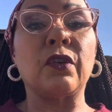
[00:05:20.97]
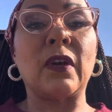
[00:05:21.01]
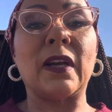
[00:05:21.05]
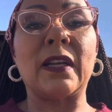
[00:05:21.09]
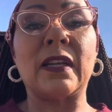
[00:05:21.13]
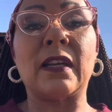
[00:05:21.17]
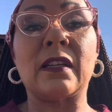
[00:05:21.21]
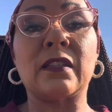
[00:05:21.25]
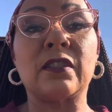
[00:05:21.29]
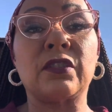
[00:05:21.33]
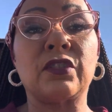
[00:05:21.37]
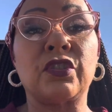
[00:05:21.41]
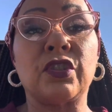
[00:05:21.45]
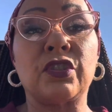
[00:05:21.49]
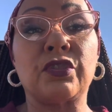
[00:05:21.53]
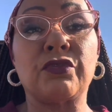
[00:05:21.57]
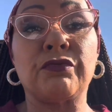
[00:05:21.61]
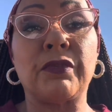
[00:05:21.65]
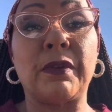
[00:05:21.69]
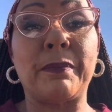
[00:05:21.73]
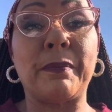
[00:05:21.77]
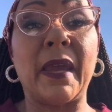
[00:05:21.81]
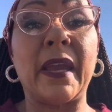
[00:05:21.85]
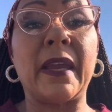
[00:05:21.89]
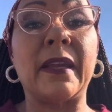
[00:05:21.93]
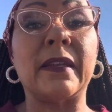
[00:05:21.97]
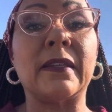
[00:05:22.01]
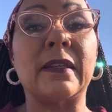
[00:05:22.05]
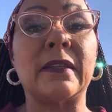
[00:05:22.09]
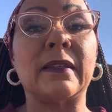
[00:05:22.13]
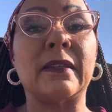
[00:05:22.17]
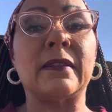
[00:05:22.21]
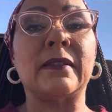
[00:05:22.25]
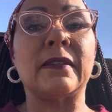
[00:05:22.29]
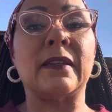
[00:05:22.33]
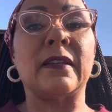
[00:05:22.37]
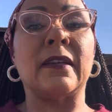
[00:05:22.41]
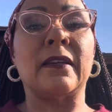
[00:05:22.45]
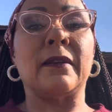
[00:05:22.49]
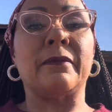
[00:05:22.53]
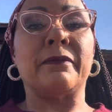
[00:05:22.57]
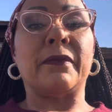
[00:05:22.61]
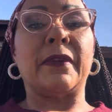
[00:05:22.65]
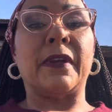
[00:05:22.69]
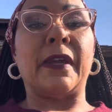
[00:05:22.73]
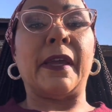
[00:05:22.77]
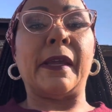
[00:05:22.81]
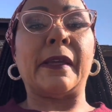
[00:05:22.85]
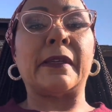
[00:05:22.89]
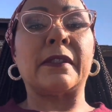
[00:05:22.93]
I just remained in the
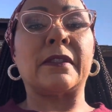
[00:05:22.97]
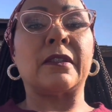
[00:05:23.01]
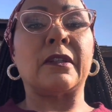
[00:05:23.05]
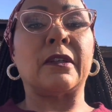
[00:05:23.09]
DMV.